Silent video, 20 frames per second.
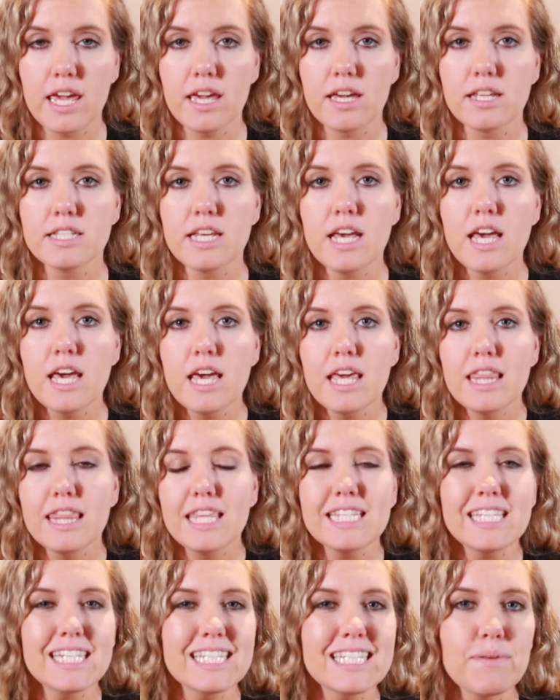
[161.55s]
And
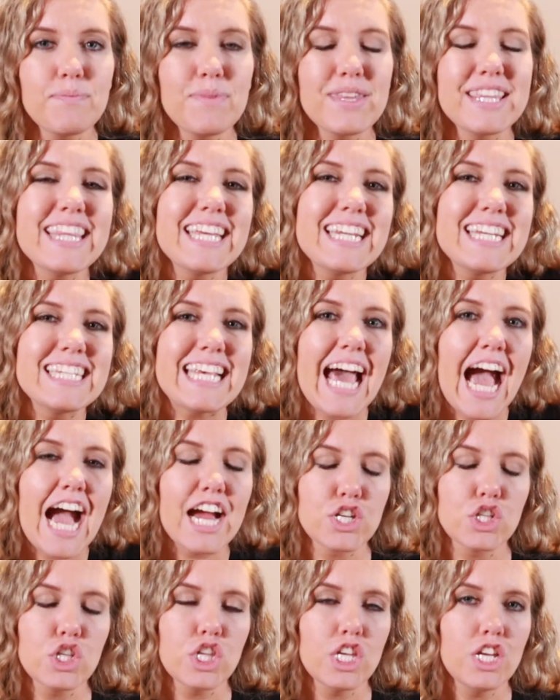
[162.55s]
this is something that is
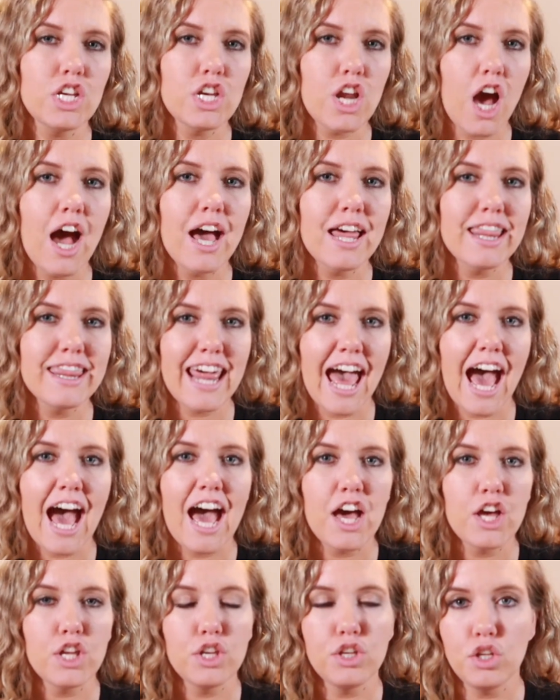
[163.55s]
actually not
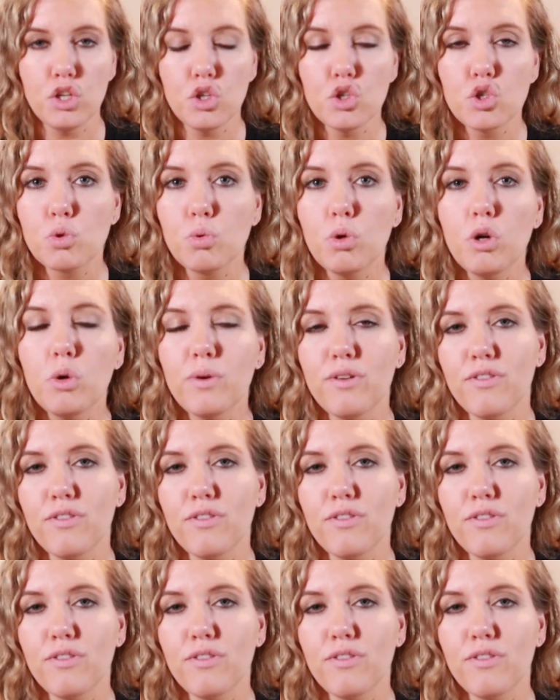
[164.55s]
that unusual.